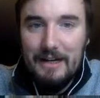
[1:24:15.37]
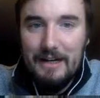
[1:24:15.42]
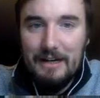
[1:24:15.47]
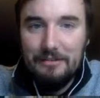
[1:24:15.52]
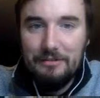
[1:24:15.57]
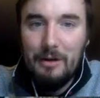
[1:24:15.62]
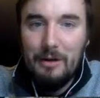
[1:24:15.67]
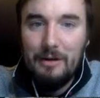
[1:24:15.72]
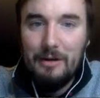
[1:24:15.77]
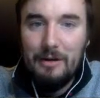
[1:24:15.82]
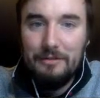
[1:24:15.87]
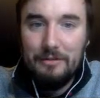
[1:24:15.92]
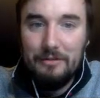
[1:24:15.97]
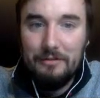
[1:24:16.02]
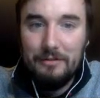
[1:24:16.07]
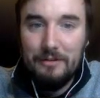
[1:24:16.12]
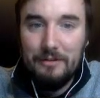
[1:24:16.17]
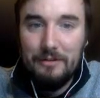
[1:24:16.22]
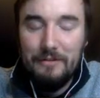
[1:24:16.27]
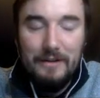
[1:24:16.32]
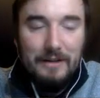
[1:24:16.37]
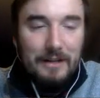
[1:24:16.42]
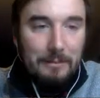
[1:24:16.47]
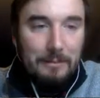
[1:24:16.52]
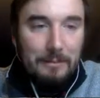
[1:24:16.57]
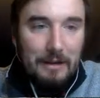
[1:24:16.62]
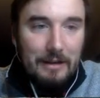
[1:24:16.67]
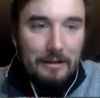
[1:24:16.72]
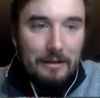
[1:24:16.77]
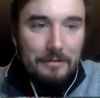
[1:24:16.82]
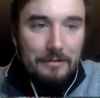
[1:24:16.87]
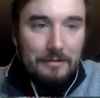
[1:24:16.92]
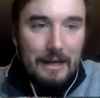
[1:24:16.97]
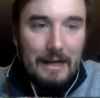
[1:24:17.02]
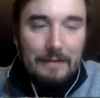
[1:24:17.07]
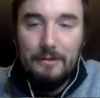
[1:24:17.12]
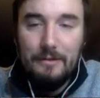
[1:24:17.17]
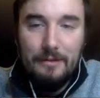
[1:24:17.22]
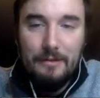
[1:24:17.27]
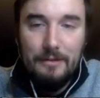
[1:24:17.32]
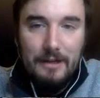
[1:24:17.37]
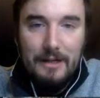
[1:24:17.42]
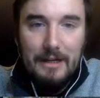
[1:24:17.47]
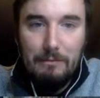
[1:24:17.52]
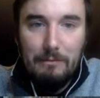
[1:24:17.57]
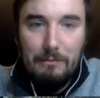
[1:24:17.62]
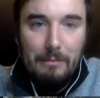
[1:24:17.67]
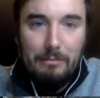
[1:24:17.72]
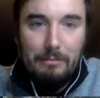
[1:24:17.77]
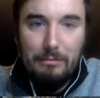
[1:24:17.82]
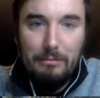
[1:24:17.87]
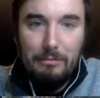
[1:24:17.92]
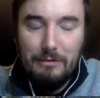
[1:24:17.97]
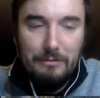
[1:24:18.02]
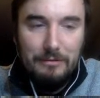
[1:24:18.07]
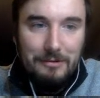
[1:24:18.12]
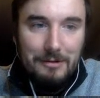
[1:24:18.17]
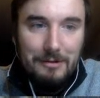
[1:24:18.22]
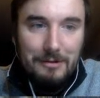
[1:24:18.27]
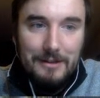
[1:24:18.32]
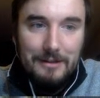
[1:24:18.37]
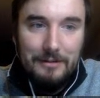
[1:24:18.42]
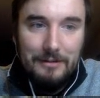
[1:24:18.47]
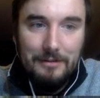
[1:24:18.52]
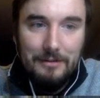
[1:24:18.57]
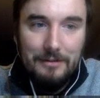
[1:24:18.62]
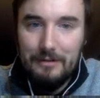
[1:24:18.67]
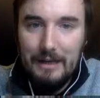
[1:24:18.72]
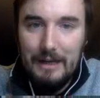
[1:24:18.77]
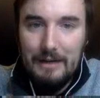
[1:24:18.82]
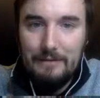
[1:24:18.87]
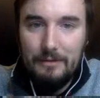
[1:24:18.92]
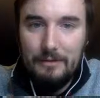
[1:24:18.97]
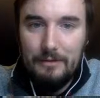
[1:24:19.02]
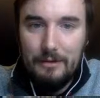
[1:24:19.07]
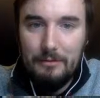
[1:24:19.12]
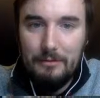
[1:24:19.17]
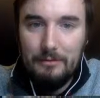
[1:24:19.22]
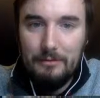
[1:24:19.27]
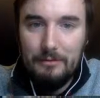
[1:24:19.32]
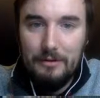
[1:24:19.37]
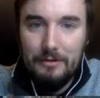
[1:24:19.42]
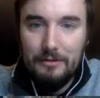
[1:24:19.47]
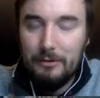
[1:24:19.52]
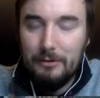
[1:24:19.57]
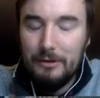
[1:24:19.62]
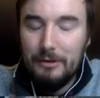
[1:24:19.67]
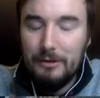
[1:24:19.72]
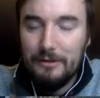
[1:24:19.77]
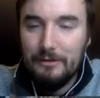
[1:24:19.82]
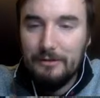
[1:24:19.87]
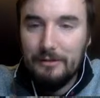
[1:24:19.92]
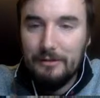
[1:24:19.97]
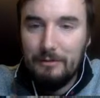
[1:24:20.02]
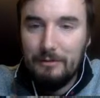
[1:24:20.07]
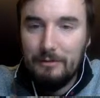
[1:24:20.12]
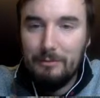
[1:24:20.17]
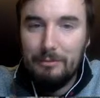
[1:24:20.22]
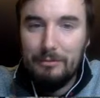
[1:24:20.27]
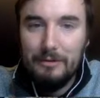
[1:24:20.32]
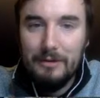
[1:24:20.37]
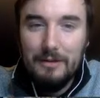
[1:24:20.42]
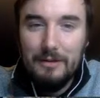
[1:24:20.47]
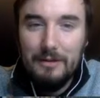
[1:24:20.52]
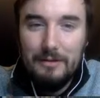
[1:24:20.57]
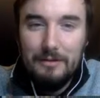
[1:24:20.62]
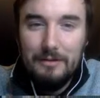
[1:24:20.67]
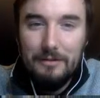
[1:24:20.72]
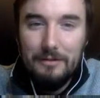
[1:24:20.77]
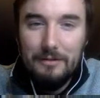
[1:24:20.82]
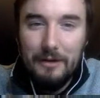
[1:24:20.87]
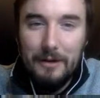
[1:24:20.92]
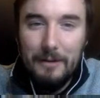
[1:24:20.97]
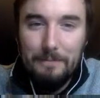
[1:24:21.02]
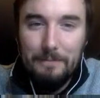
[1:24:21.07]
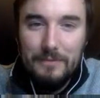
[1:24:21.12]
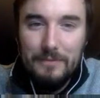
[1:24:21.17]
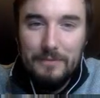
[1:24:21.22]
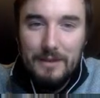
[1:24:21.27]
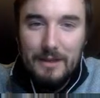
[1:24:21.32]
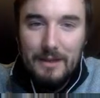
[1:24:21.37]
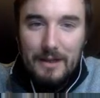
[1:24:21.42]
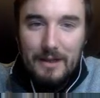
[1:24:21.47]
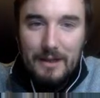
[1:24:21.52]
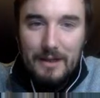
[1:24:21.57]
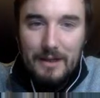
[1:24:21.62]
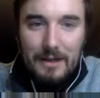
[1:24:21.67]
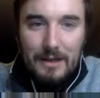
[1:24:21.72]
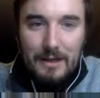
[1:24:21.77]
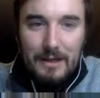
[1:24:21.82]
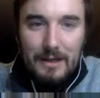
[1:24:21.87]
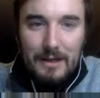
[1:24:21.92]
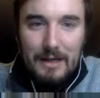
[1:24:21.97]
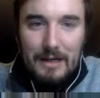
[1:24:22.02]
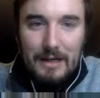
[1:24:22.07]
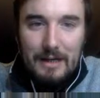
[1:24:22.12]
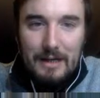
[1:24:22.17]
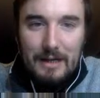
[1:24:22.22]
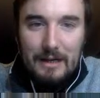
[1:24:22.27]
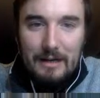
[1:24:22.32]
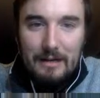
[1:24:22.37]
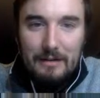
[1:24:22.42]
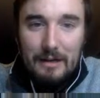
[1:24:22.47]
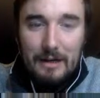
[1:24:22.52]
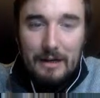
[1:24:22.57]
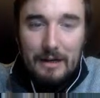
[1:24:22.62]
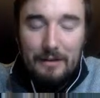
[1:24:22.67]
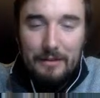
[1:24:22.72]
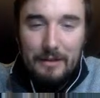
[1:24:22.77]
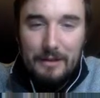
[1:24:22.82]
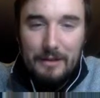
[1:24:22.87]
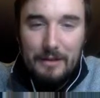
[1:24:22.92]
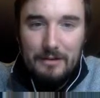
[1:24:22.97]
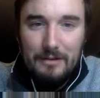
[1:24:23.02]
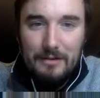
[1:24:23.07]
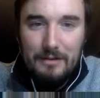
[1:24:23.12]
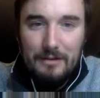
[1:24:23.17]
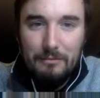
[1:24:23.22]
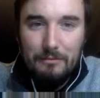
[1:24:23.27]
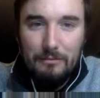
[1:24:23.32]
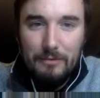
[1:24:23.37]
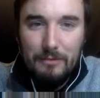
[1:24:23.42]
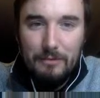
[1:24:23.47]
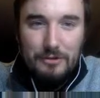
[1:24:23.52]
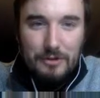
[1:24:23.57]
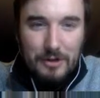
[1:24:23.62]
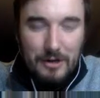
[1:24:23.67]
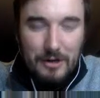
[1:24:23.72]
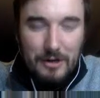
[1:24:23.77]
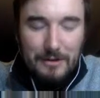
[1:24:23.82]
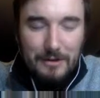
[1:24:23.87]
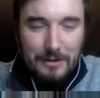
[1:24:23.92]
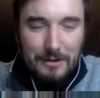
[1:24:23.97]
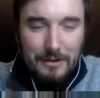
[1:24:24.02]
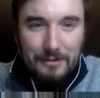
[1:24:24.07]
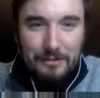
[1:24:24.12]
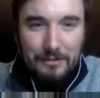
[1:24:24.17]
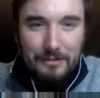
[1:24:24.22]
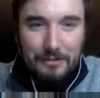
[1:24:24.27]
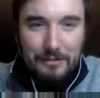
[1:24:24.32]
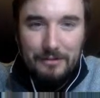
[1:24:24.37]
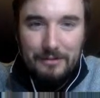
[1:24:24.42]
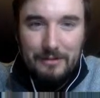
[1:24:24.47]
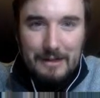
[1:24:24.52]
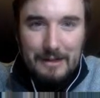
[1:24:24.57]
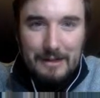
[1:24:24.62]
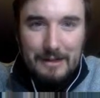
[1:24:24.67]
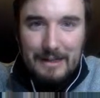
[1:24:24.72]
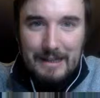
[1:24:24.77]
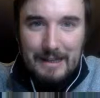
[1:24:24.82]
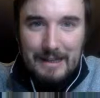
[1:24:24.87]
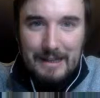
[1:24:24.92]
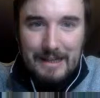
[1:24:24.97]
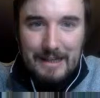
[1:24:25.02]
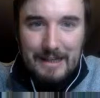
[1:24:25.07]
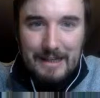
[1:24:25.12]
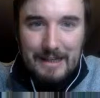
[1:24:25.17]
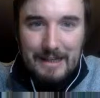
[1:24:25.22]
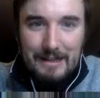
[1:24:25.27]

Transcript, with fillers: Squalus is really funny because everything at one point was Squalus. Everything was called a Squalus at one point. So I think real shark nerds, I